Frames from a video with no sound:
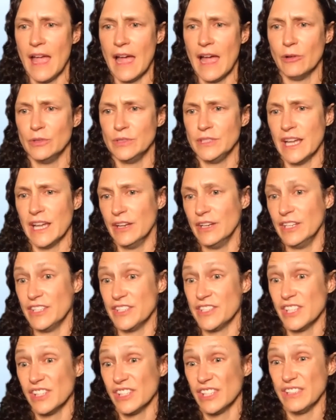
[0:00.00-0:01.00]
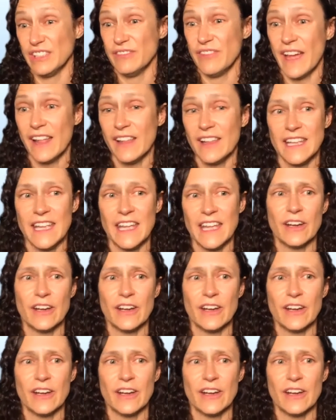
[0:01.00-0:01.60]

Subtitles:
out down into Silicon Valley